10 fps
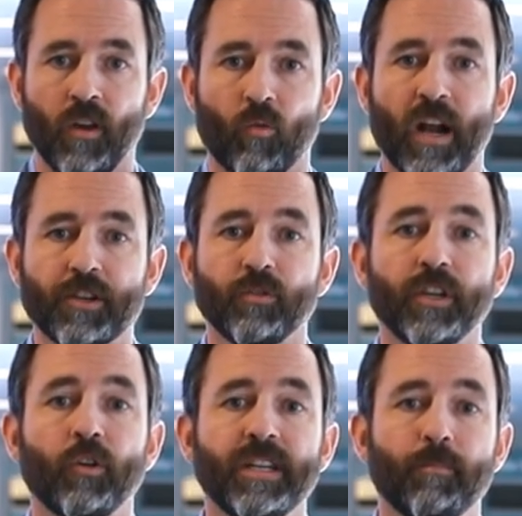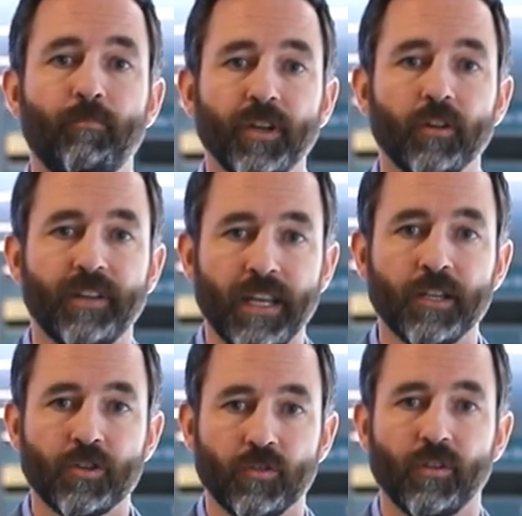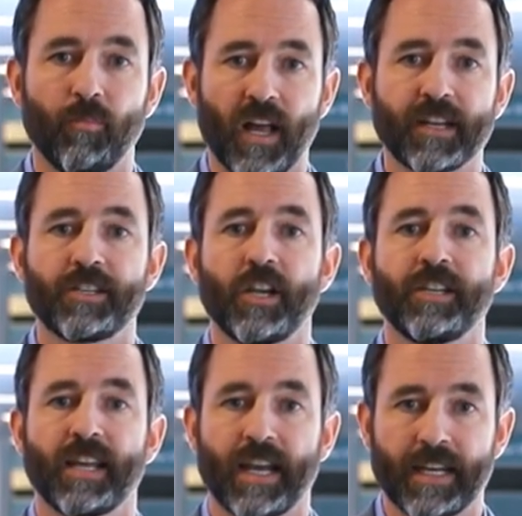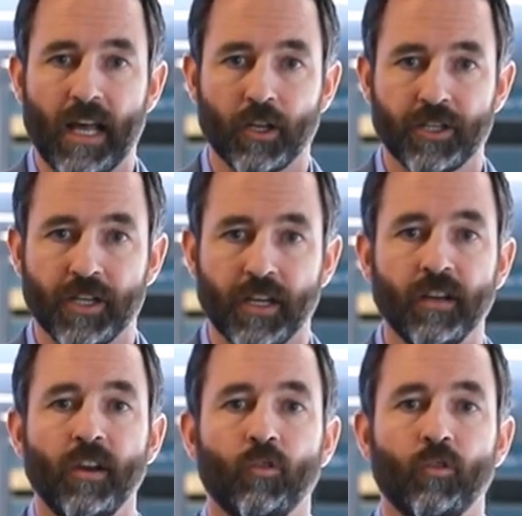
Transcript: we're actually going to build into the blockchain technology